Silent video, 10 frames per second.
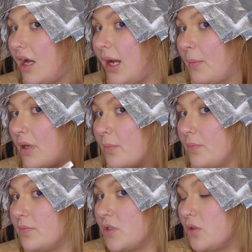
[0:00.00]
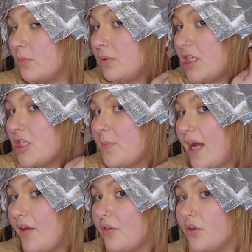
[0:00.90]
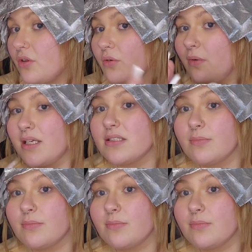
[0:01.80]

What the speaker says: I'm going to do a bleach bath on the rest